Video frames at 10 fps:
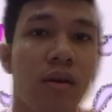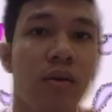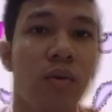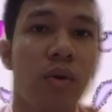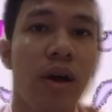
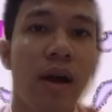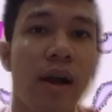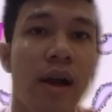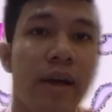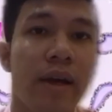We
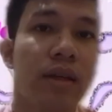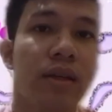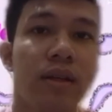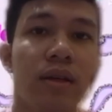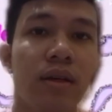
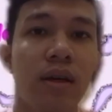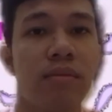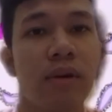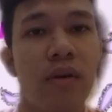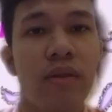highlighted
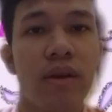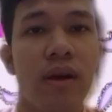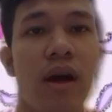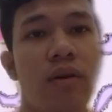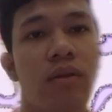about
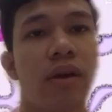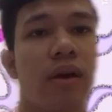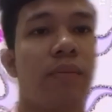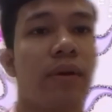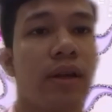how the
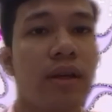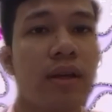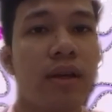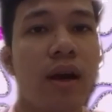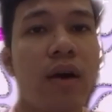
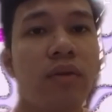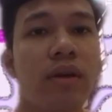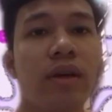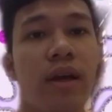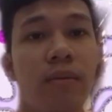
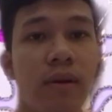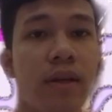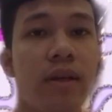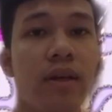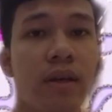
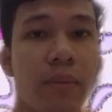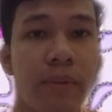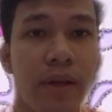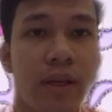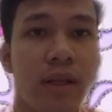Cadbury
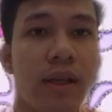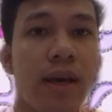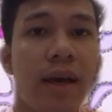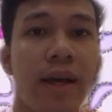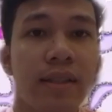company
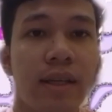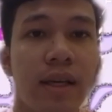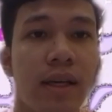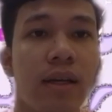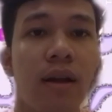
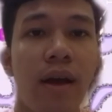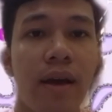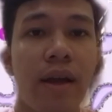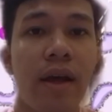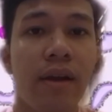tackle
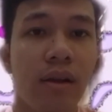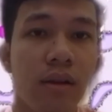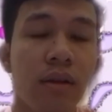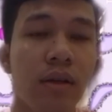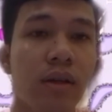and
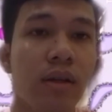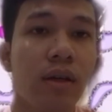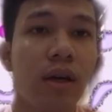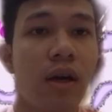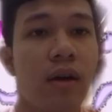handle the
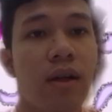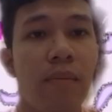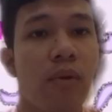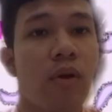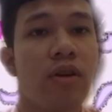
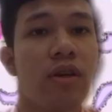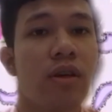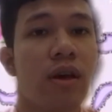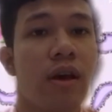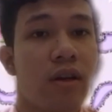
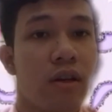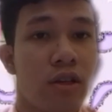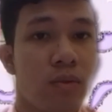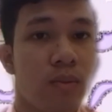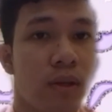employee
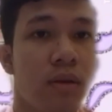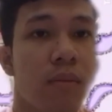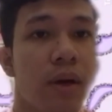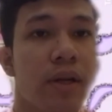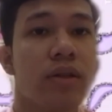
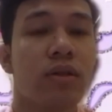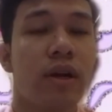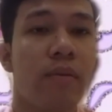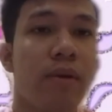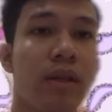engagement by
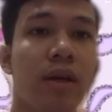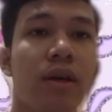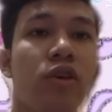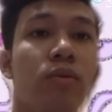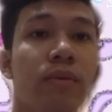describing the
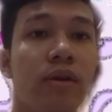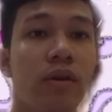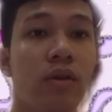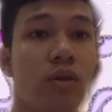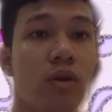human
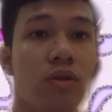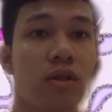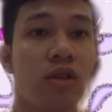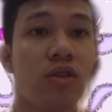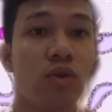
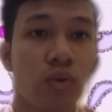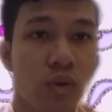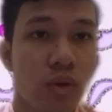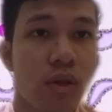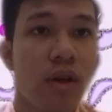resource
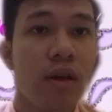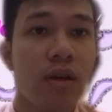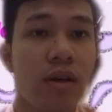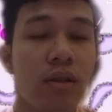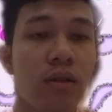issues.
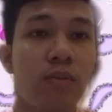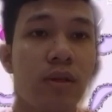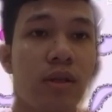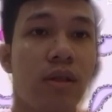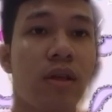In this
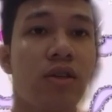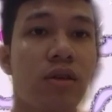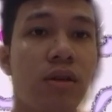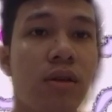presentation,